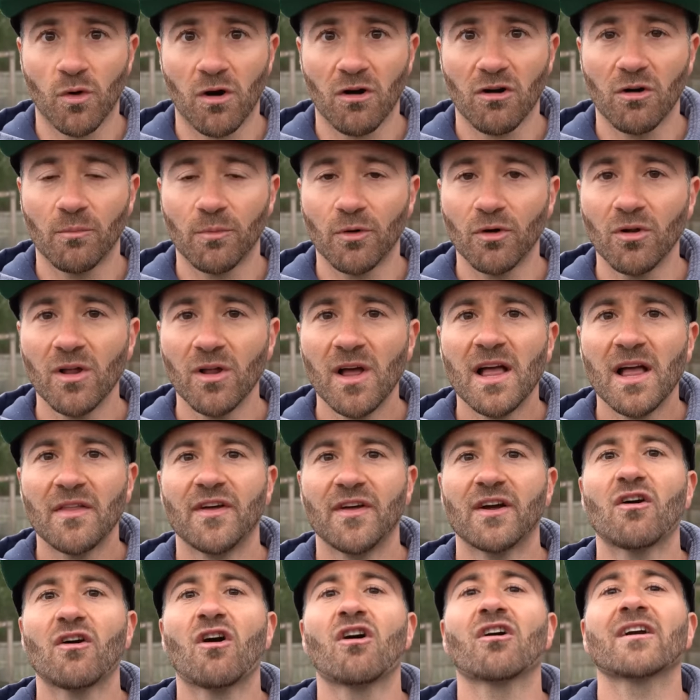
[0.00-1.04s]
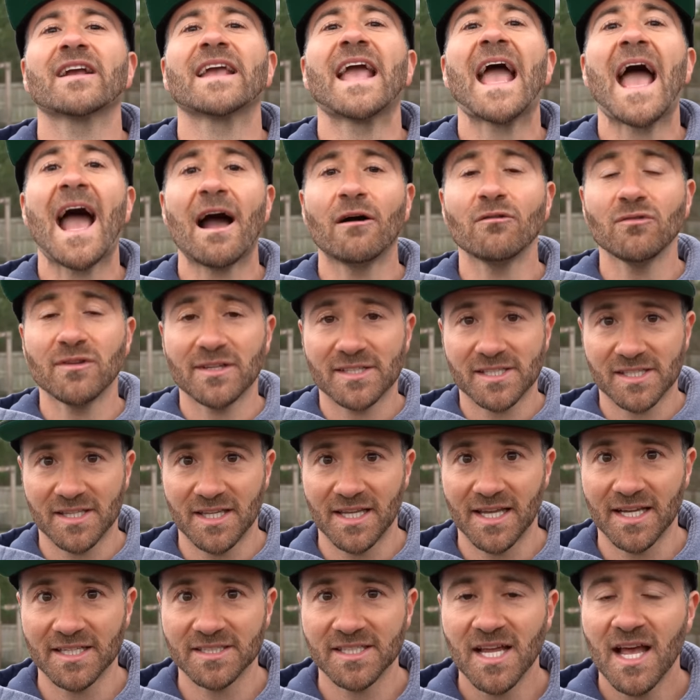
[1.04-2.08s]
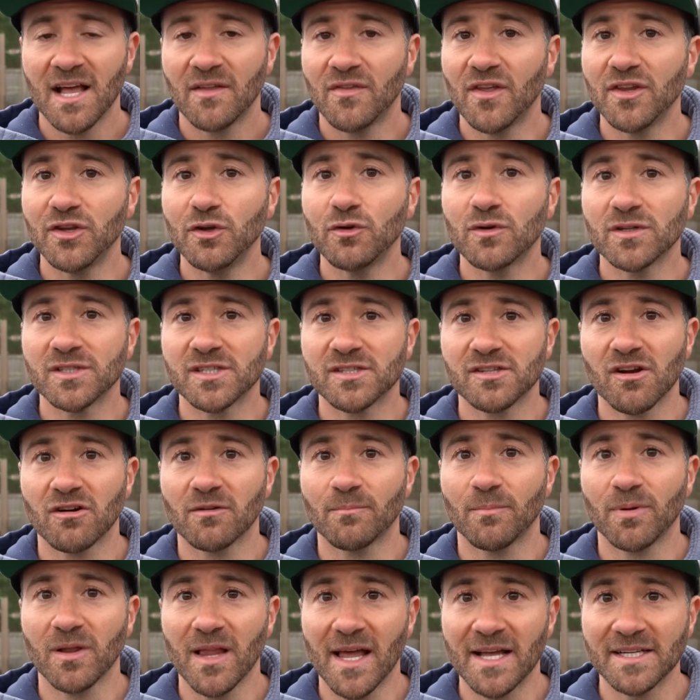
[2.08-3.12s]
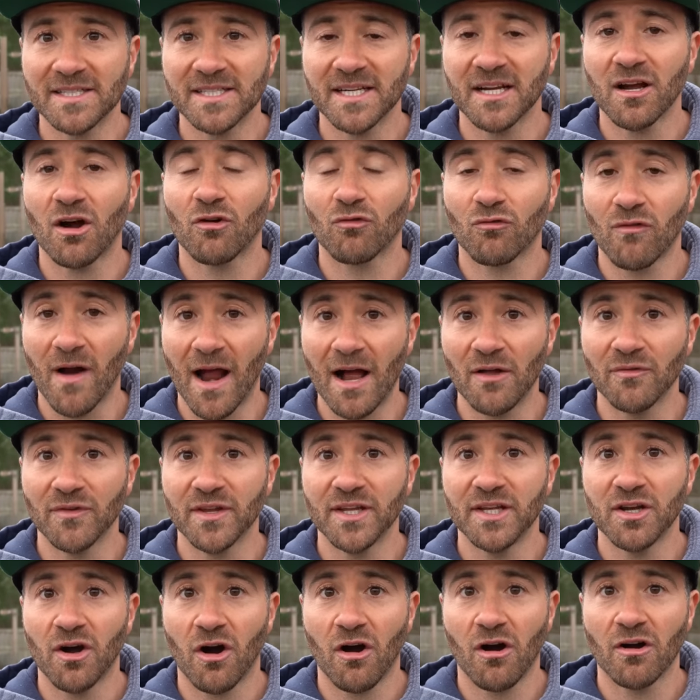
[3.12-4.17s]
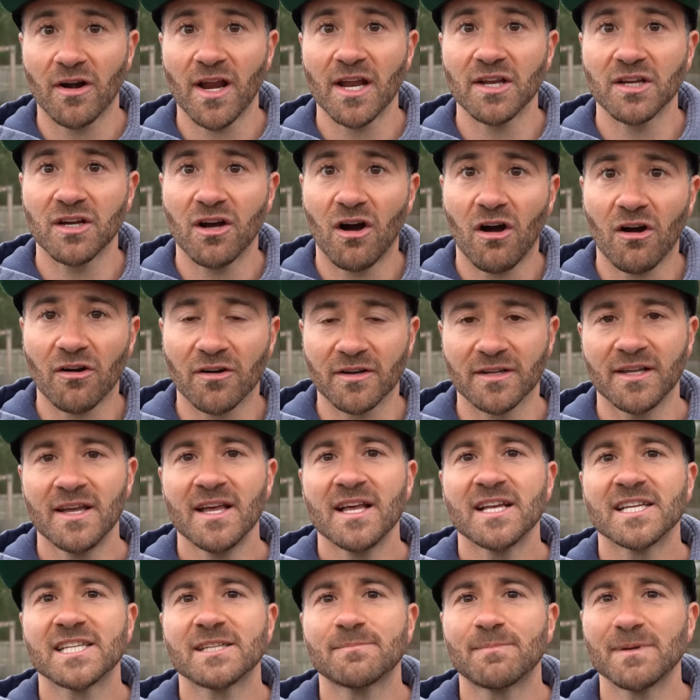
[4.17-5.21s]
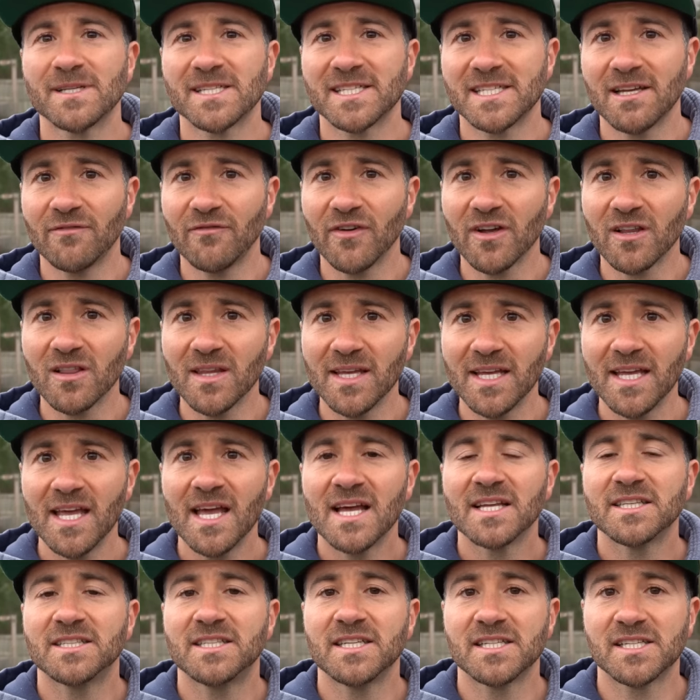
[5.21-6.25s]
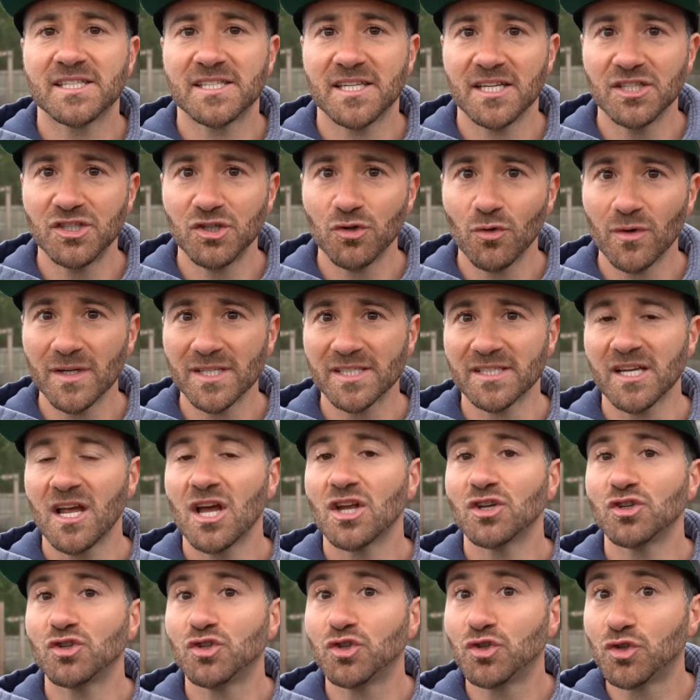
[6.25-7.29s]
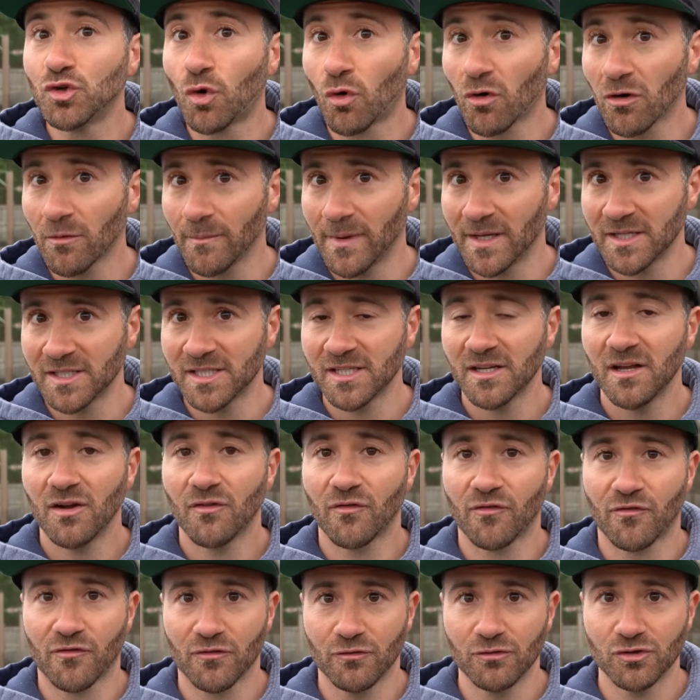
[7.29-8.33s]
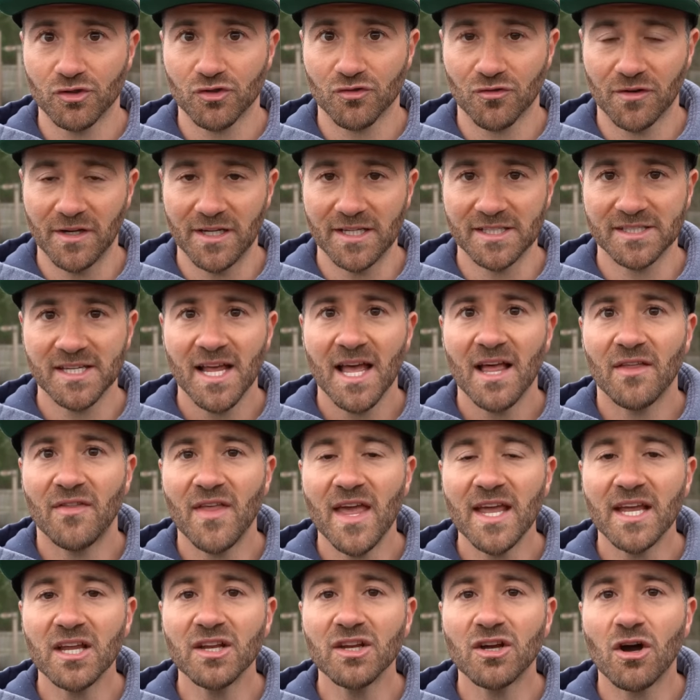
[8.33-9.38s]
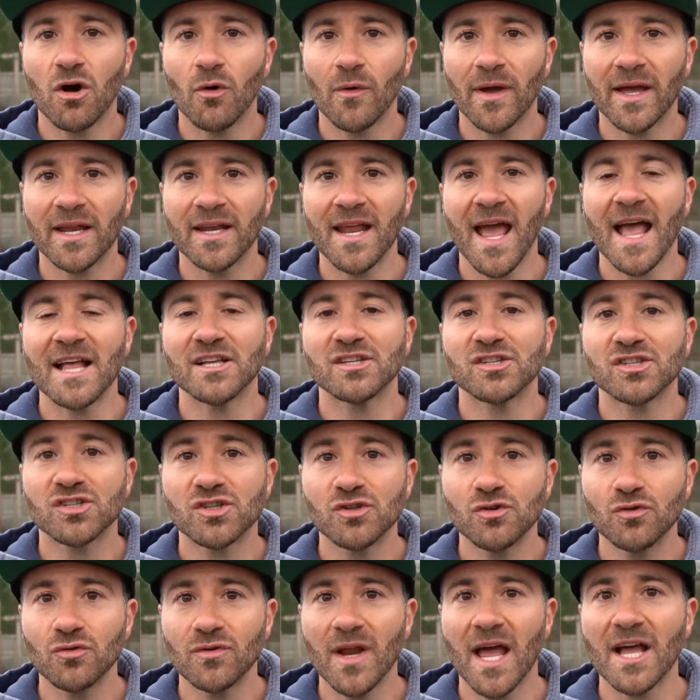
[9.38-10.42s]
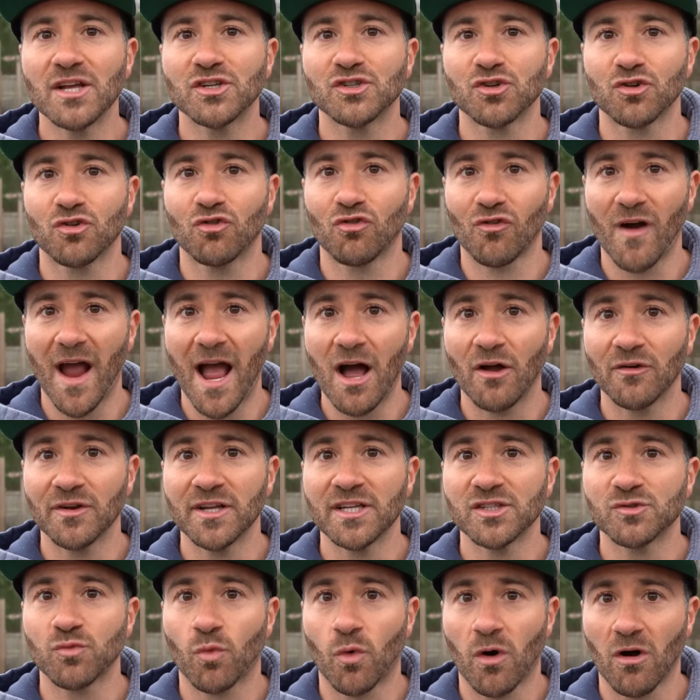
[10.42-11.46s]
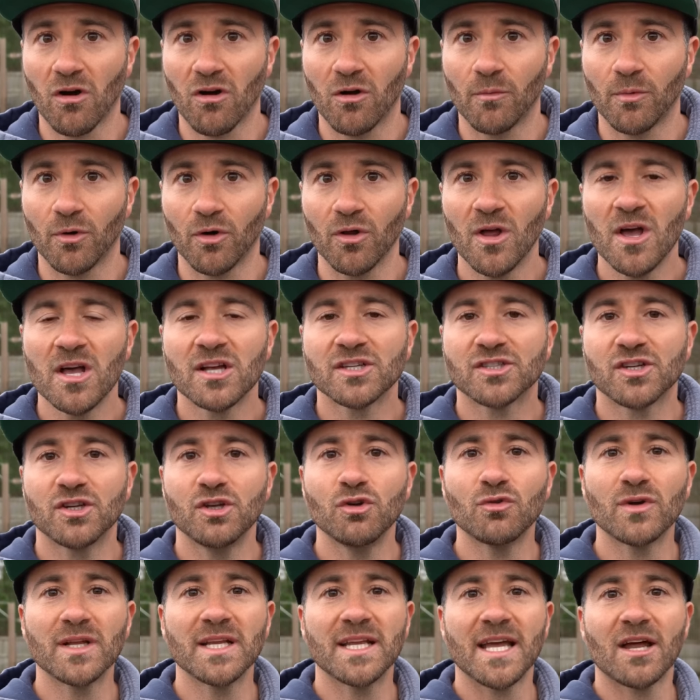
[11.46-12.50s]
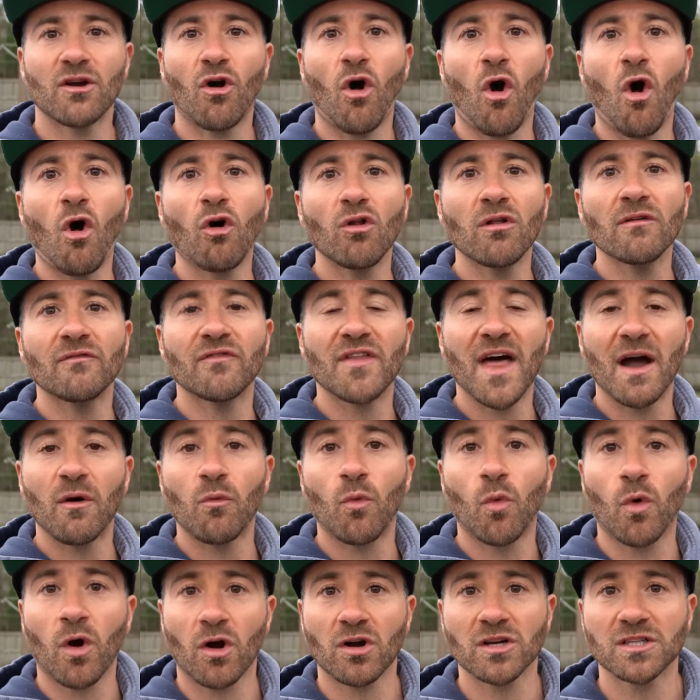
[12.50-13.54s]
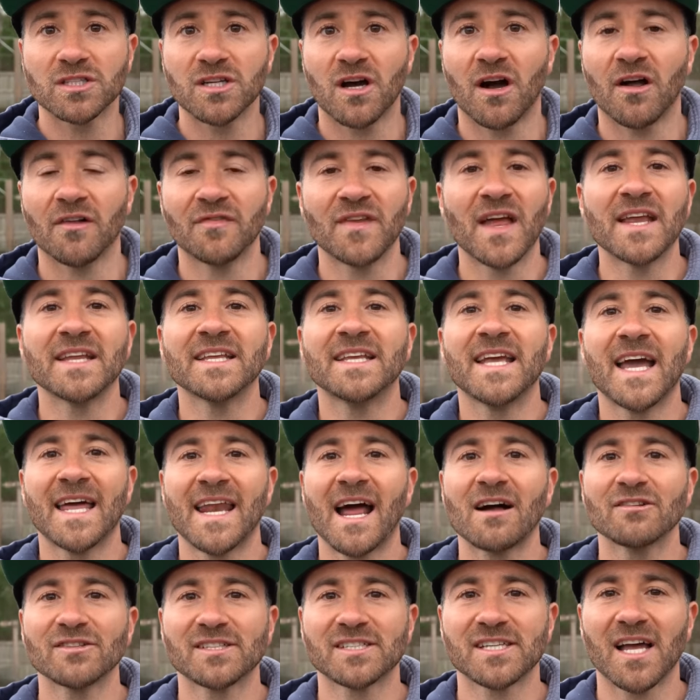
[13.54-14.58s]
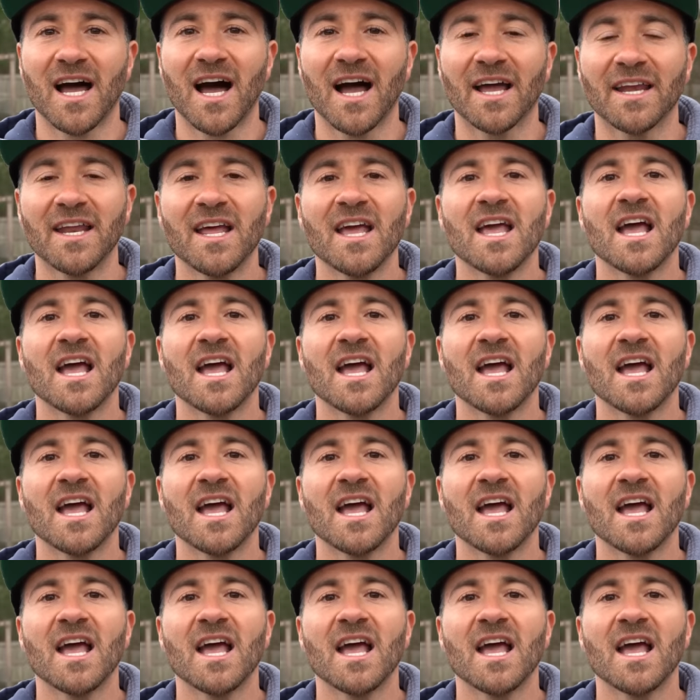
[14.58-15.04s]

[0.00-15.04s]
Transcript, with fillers: workable, there are countless things that you can start planting around the yard and garden, specifically deciduous, dormant fruit trees. They can go in as soon as your ground is workable, so you can get all of that work done and get outside